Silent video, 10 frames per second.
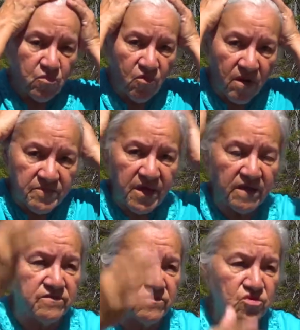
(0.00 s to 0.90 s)
rub
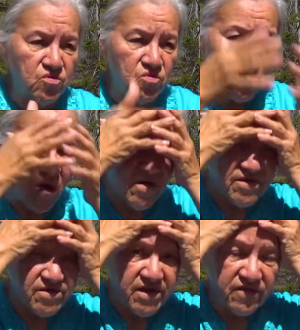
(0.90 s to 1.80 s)
that new
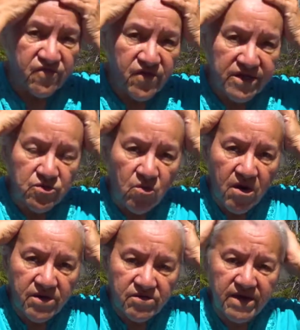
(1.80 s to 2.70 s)
water, that fresh
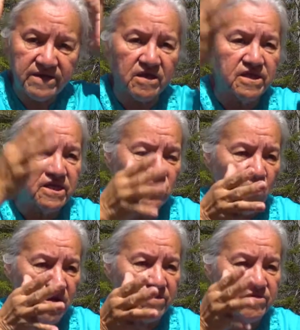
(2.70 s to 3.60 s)
water, that clean
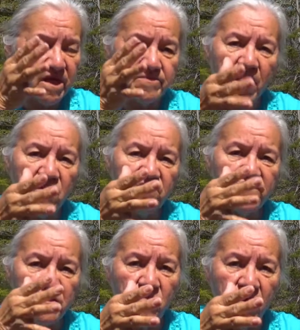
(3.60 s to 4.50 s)
water, that
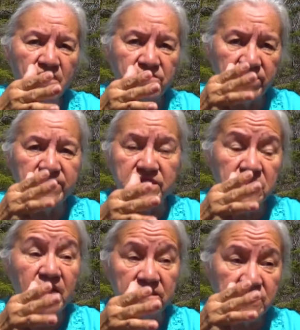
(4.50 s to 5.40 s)
powerful water. They
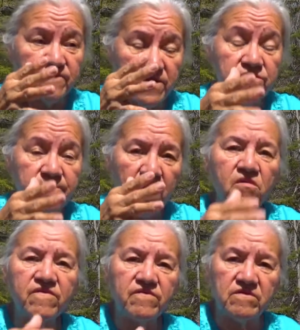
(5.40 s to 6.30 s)
say that's very
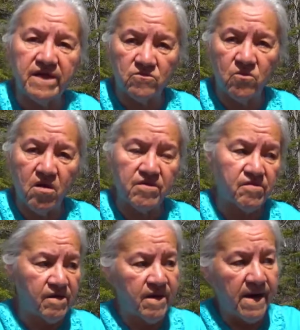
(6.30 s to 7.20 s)
powerful, that
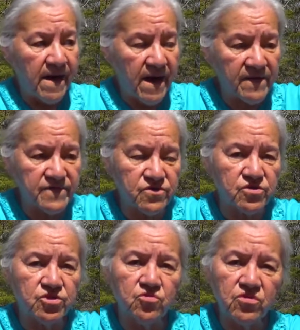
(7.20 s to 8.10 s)
water, after
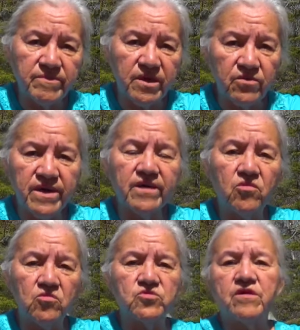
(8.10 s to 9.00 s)
Shkukumikwe
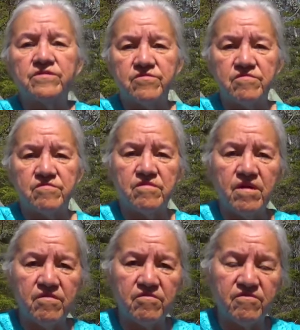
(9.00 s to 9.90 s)
goes on her
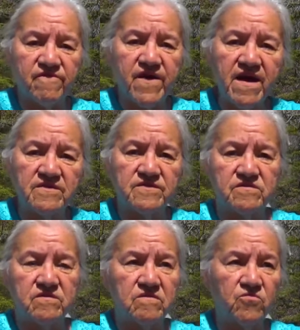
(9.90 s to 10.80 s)

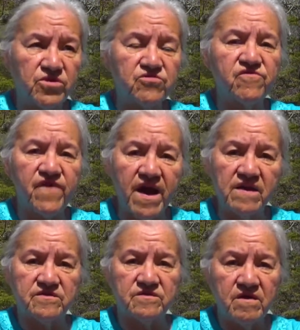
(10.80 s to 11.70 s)
fast, winter
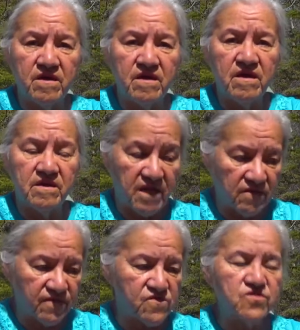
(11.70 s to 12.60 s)
fast,
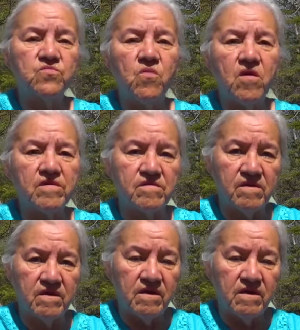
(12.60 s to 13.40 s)
that first water.